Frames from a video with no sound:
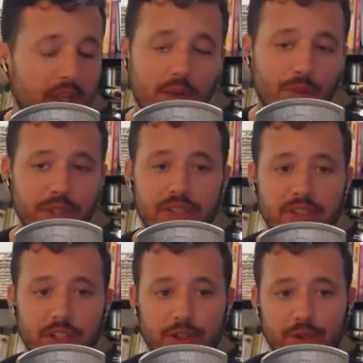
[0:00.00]
please
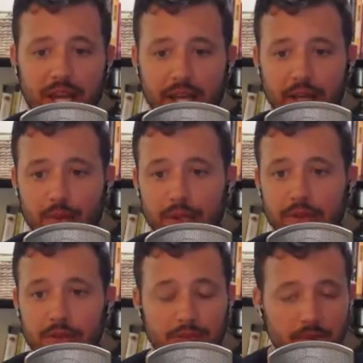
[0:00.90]
consider doing that. It
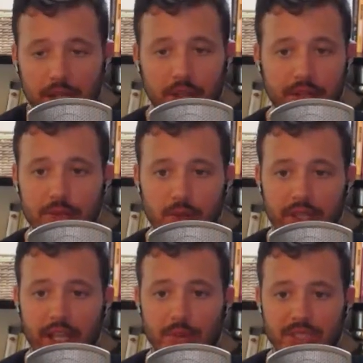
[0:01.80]
would again
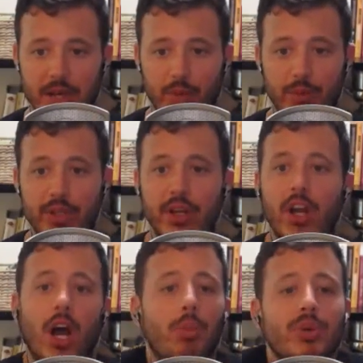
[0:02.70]
greatly help us out, and we would
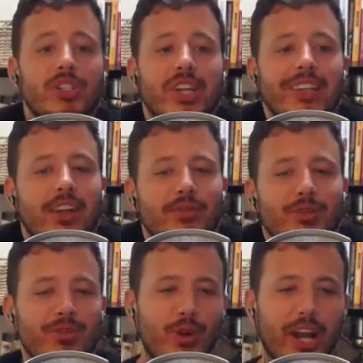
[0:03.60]
appreciate and love you
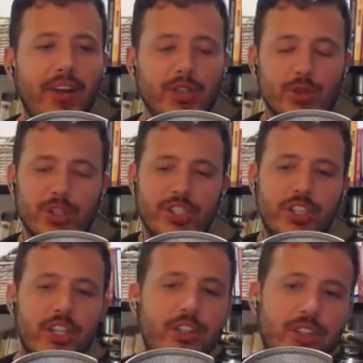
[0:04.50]
forever. Christian,
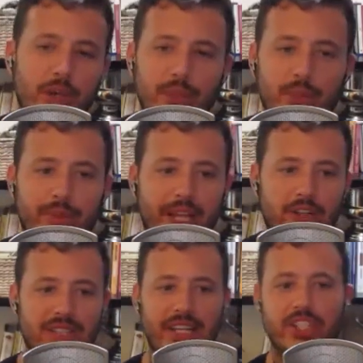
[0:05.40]
can you tell people about our
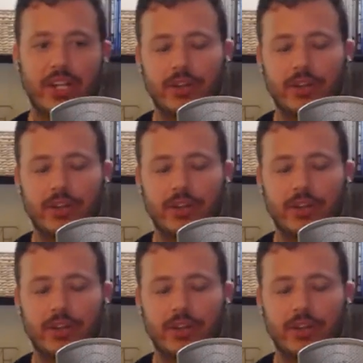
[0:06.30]
Slack channel?